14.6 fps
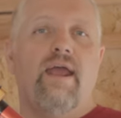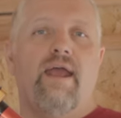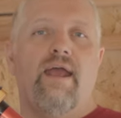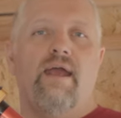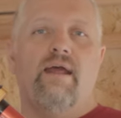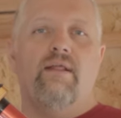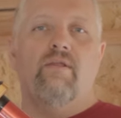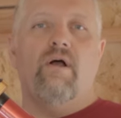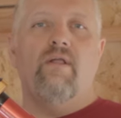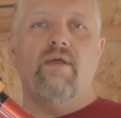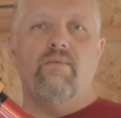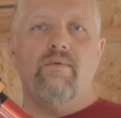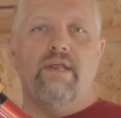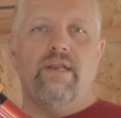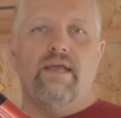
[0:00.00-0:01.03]
and all
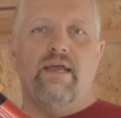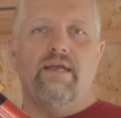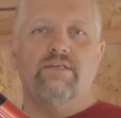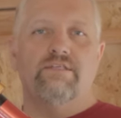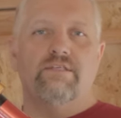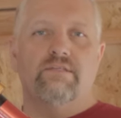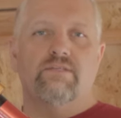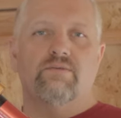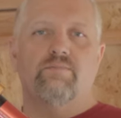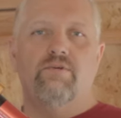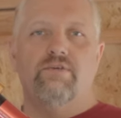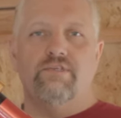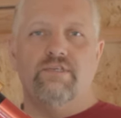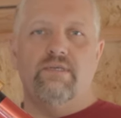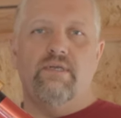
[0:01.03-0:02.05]
that radiation is
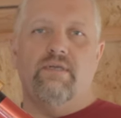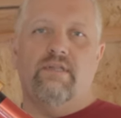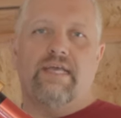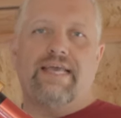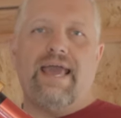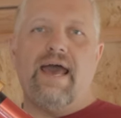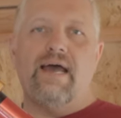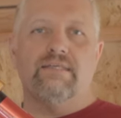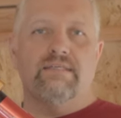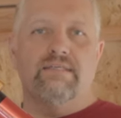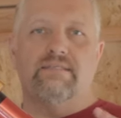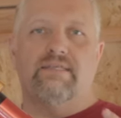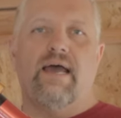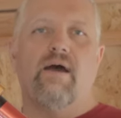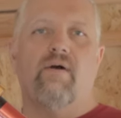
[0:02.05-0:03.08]
pushing the
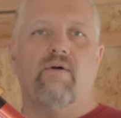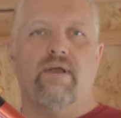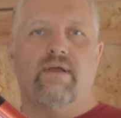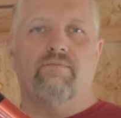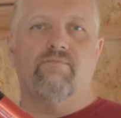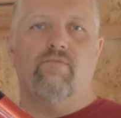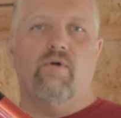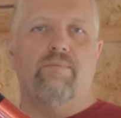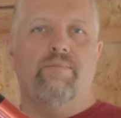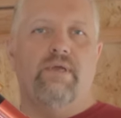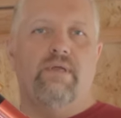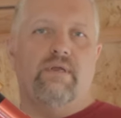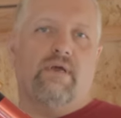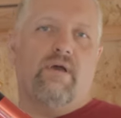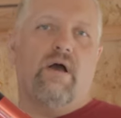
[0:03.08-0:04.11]
gases out and
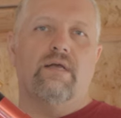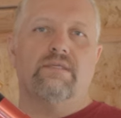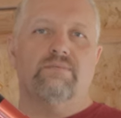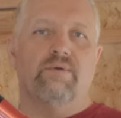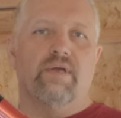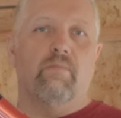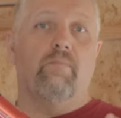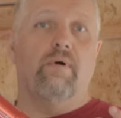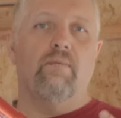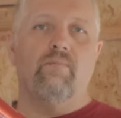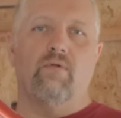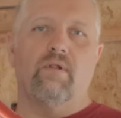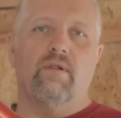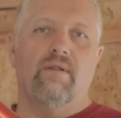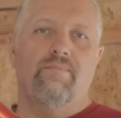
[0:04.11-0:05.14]
forming a cosmic
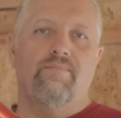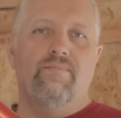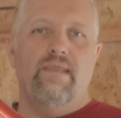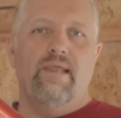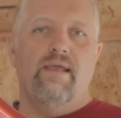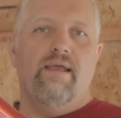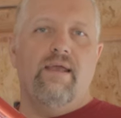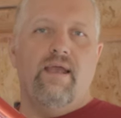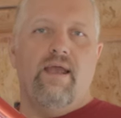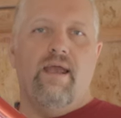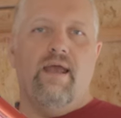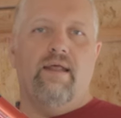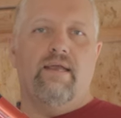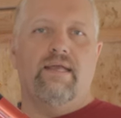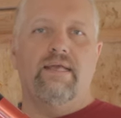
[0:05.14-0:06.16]
bubble.
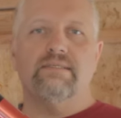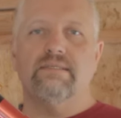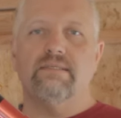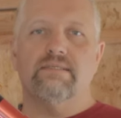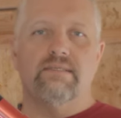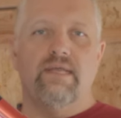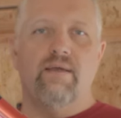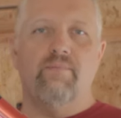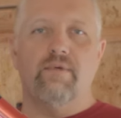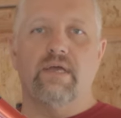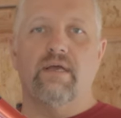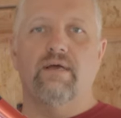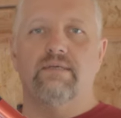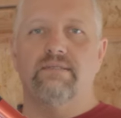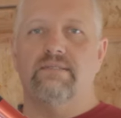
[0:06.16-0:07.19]
And it gets its name
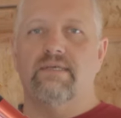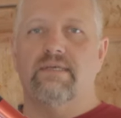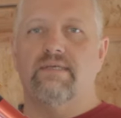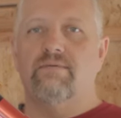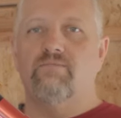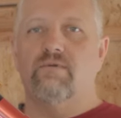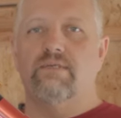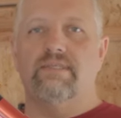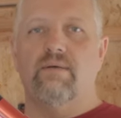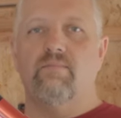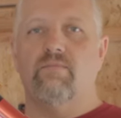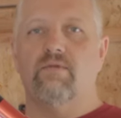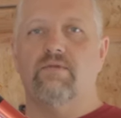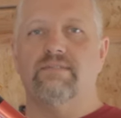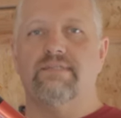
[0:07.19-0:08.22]
because it
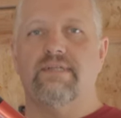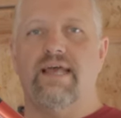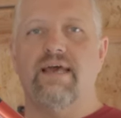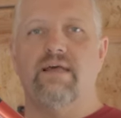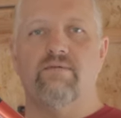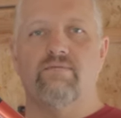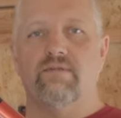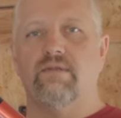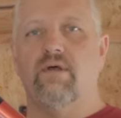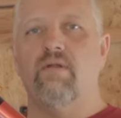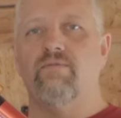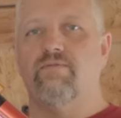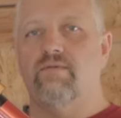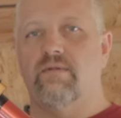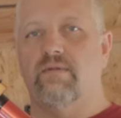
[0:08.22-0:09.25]
resembles the head of a
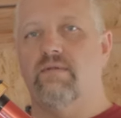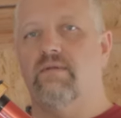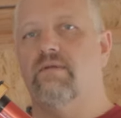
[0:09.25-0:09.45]
dolphin.